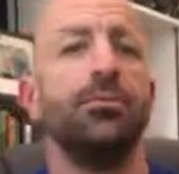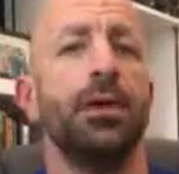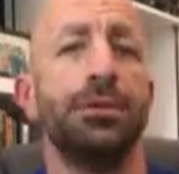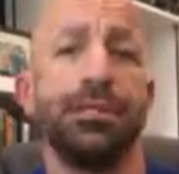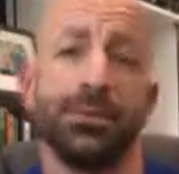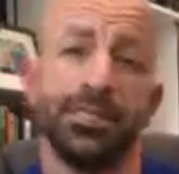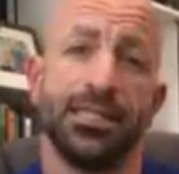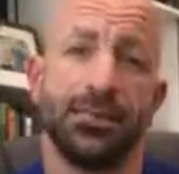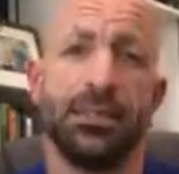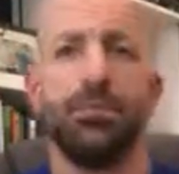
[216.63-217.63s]
maybe some
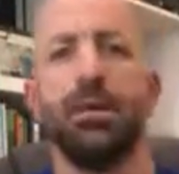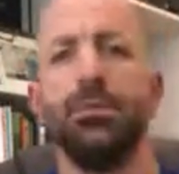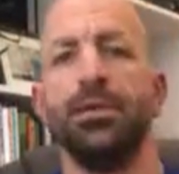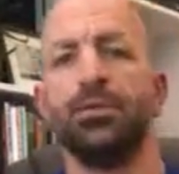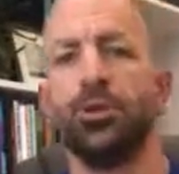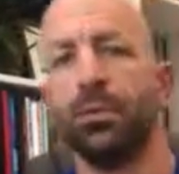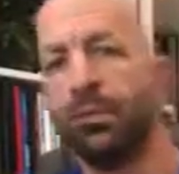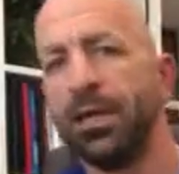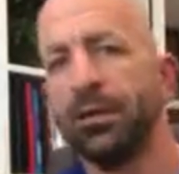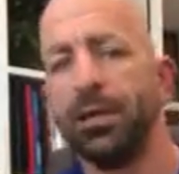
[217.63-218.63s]
cinnamon, maybe a scoop of
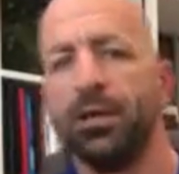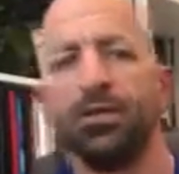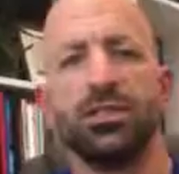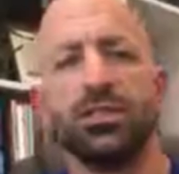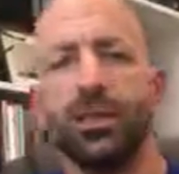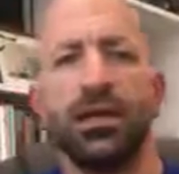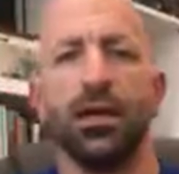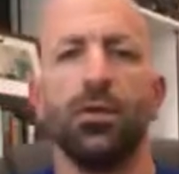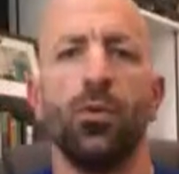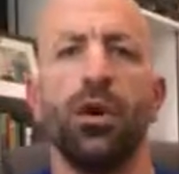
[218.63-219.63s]
peanut butter, just depending
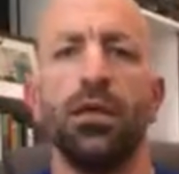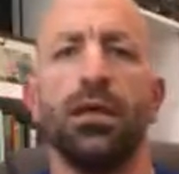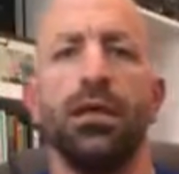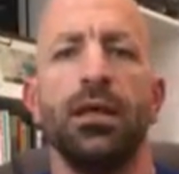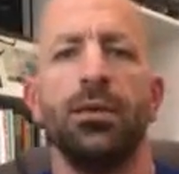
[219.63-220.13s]
on what